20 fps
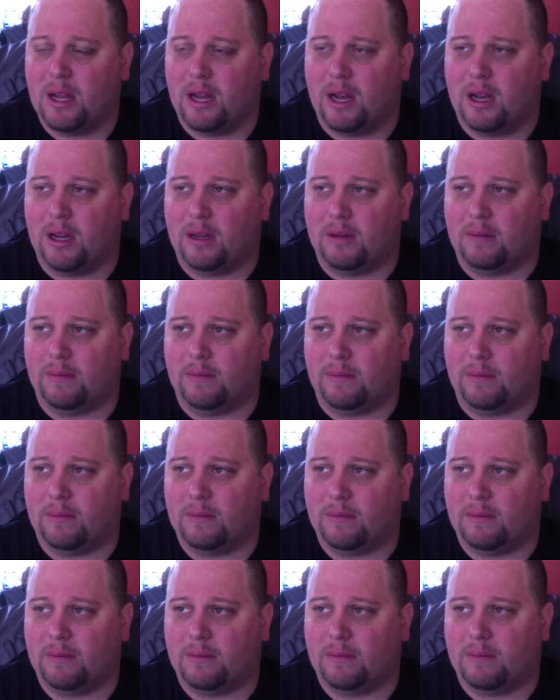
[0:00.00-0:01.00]
Um,
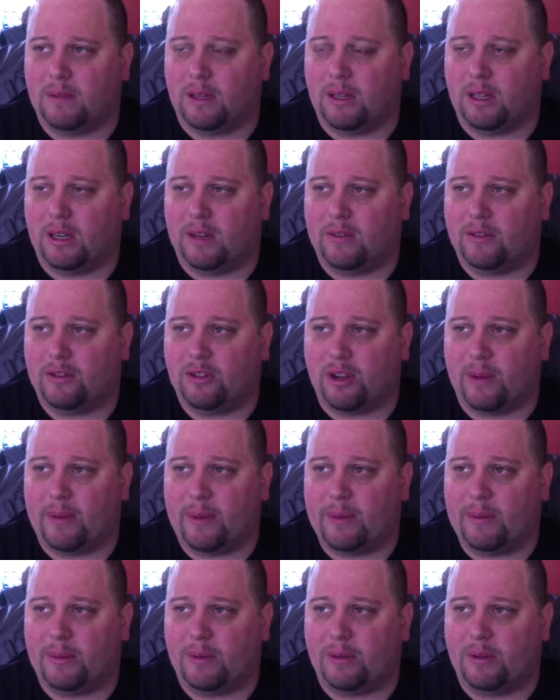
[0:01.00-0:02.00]
a lot of straight
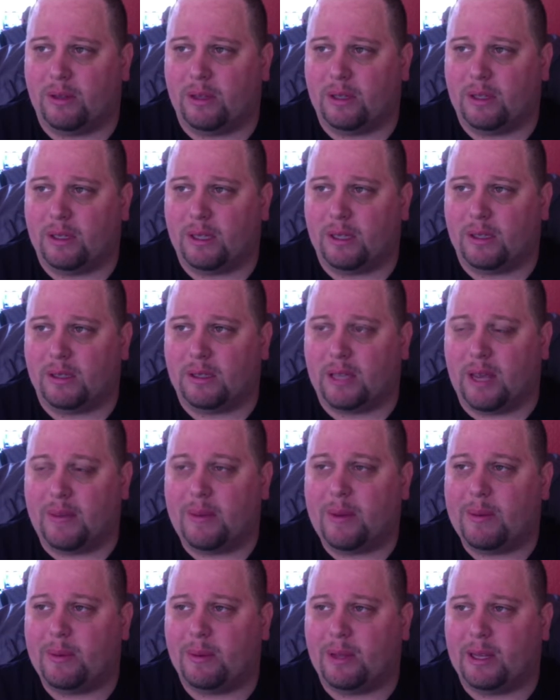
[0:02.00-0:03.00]
people look at gay
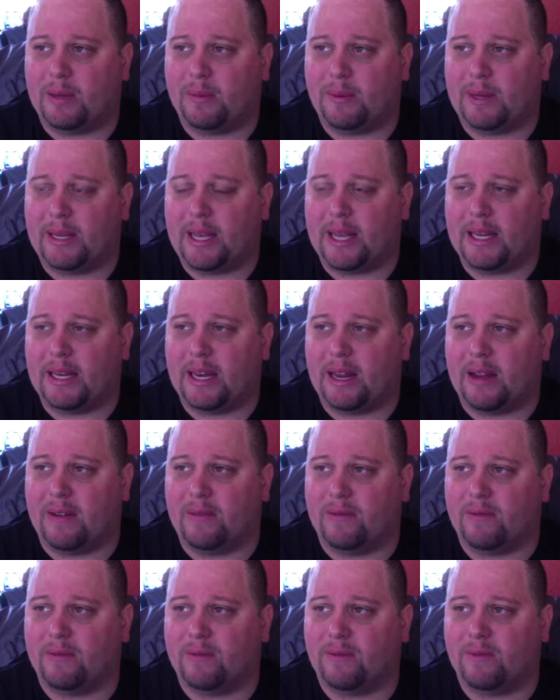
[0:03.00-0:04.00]
people like we can't
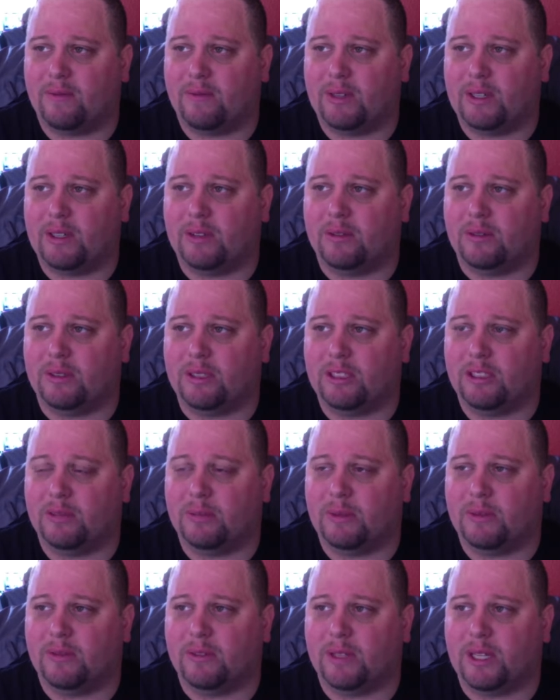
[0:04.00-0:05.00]
have real
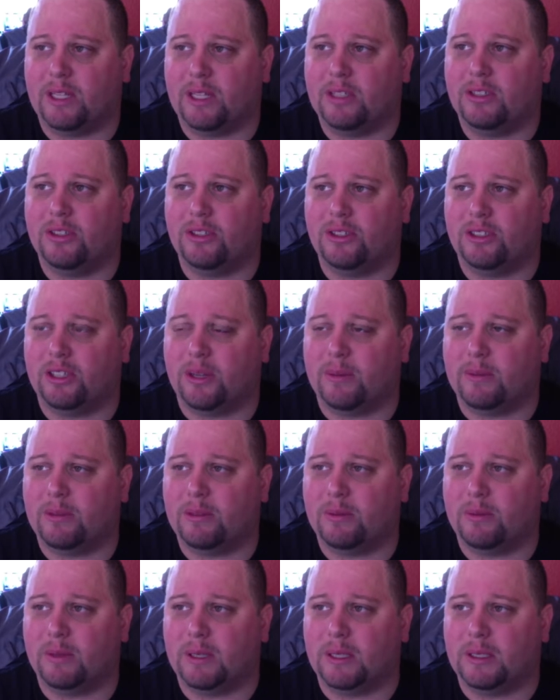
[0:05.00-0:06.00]
intimate relationships
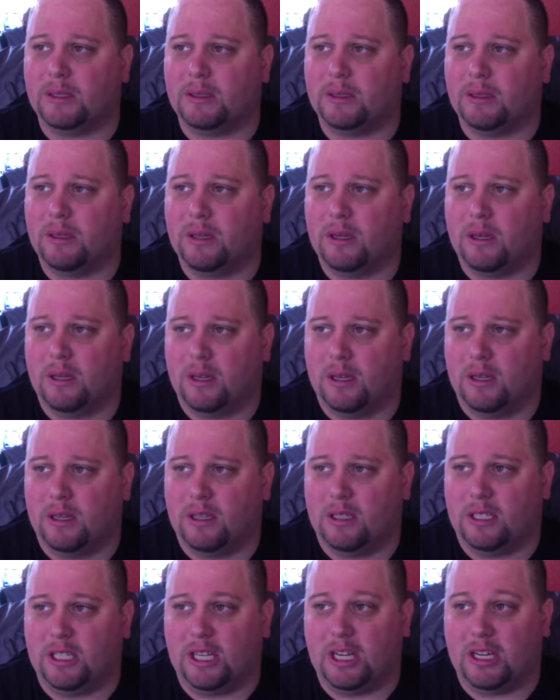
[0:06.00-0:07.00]
when,
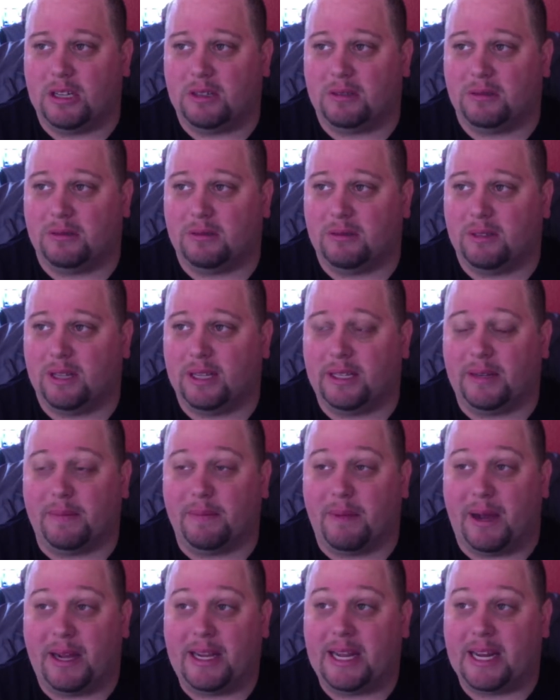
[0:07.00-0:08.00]
you know, like
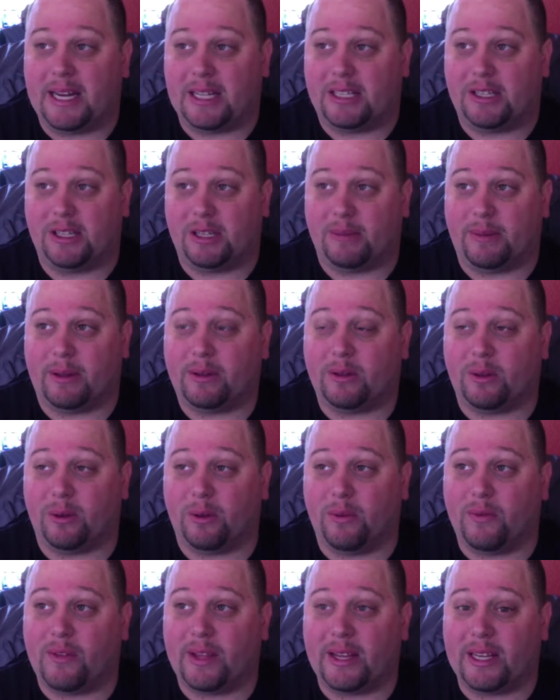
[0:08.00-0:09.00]
my attitude about the
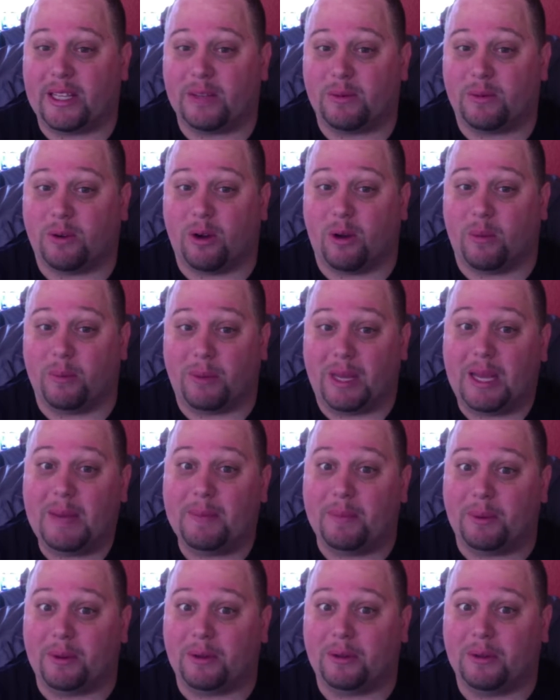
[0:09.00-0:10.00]
whole thing is we're all
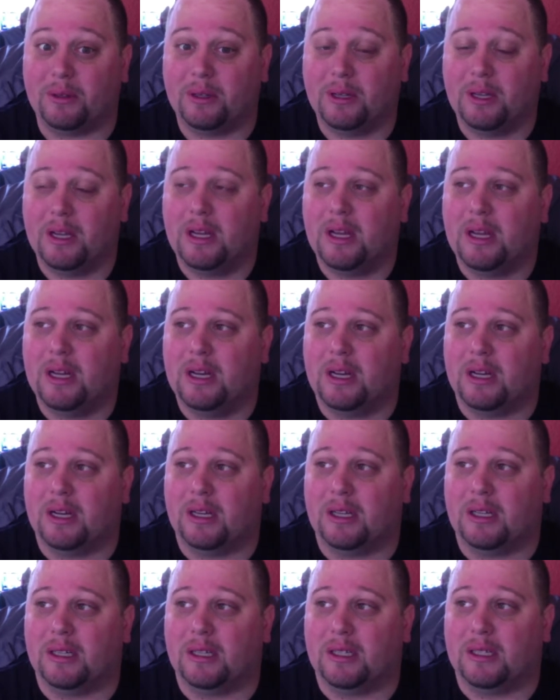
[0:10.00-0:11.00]
people.
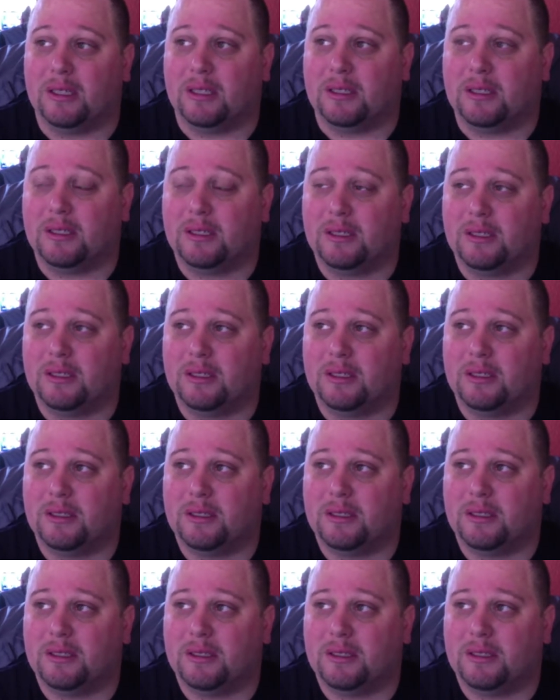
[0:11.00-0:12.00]
Uh,
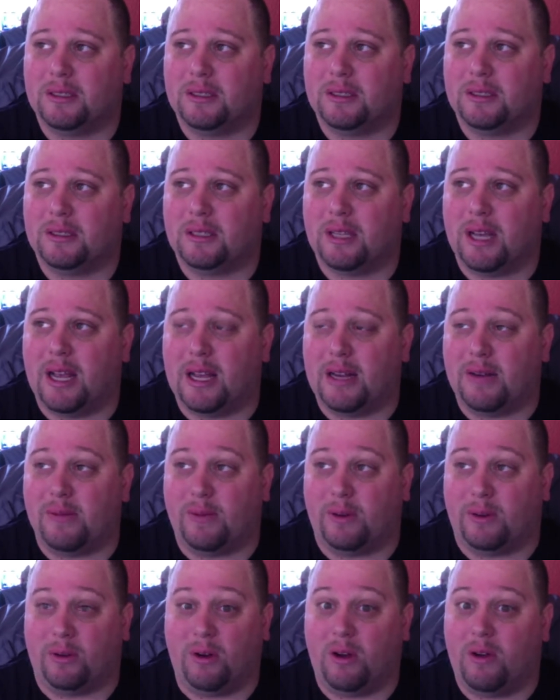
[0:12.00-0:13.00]
and
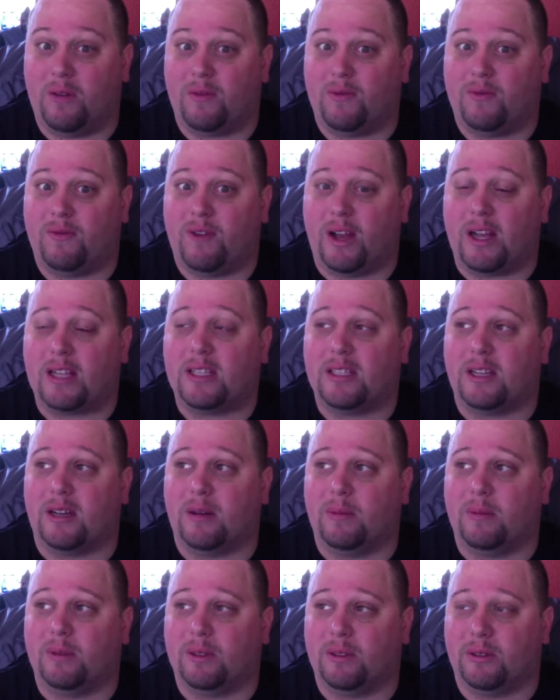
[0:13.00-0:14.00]
we're all fucked
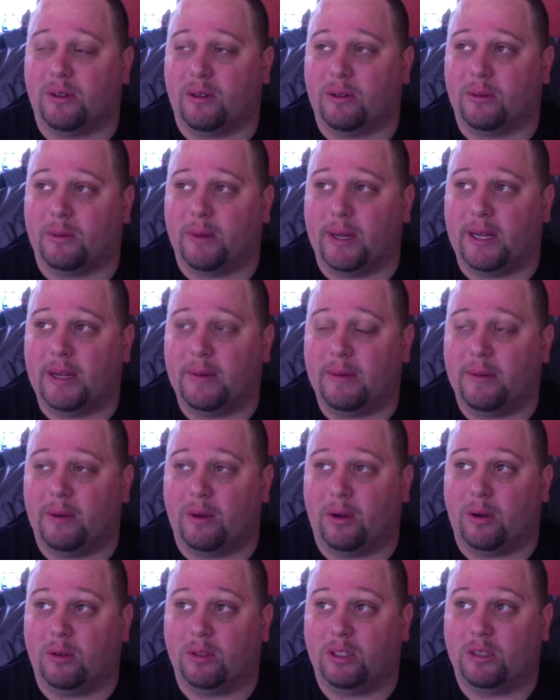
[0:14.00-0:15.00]
up in our own way, and we're
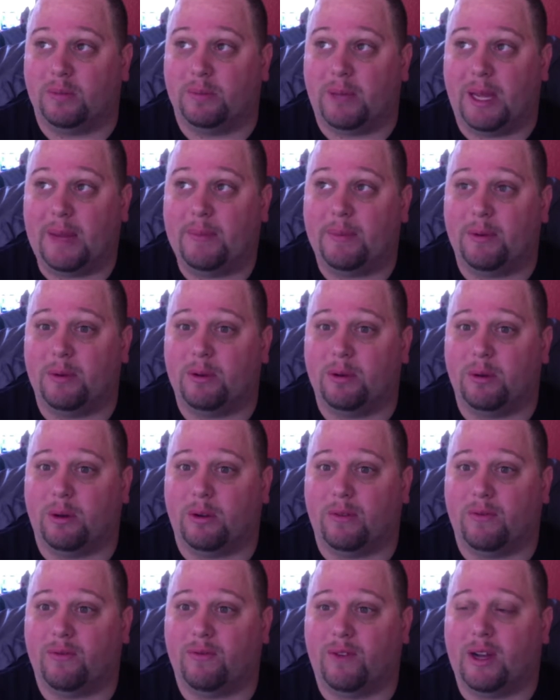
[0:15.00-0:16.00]
all just people who are
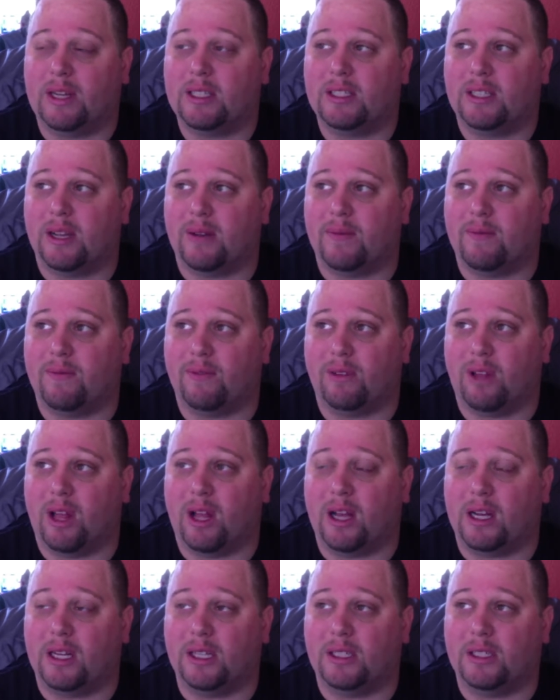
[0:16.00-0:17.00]
fucked up,
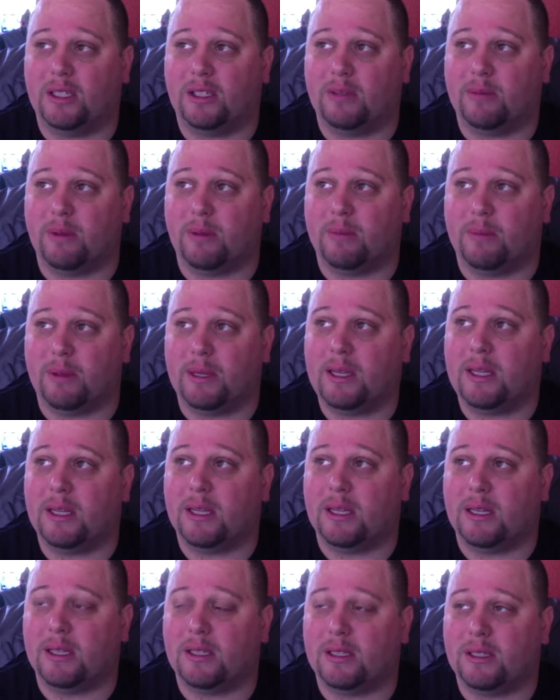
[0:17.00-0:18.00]
flawed human
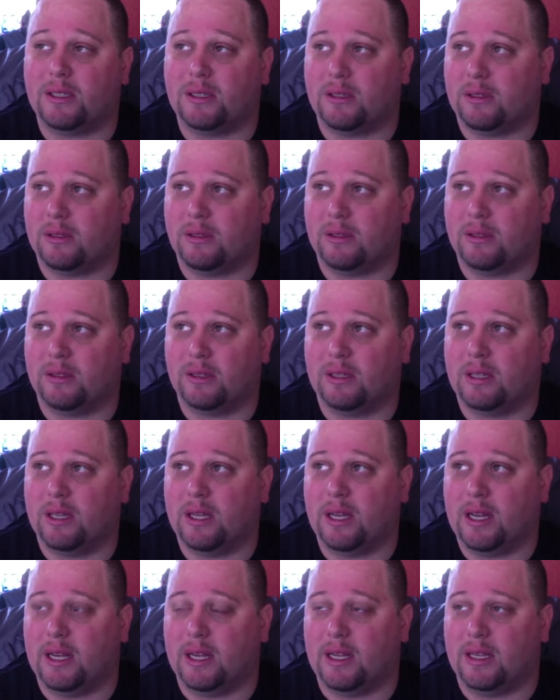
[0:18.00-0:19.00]
beings,
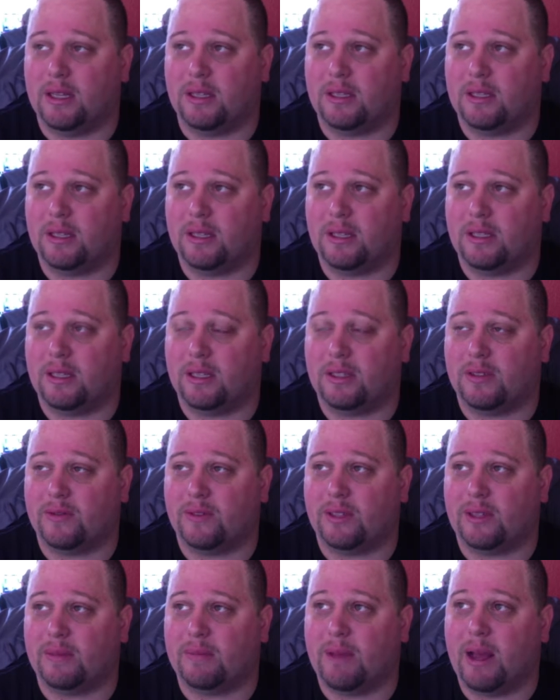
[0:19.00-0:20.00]
and it doesn't
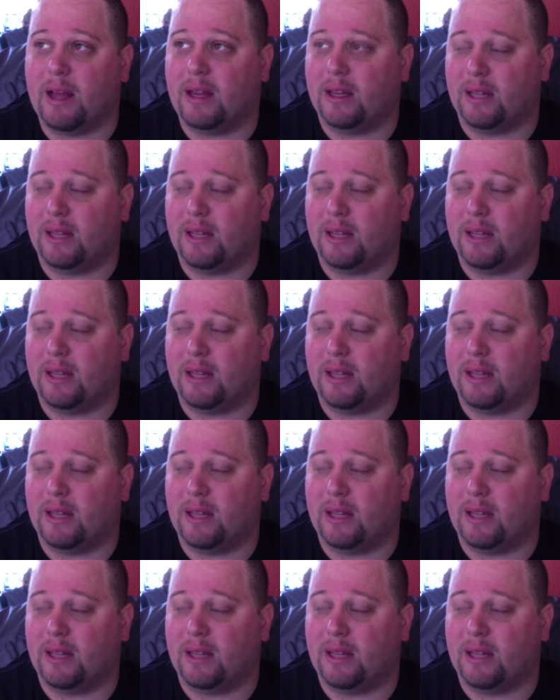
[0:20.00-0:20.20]
really matter.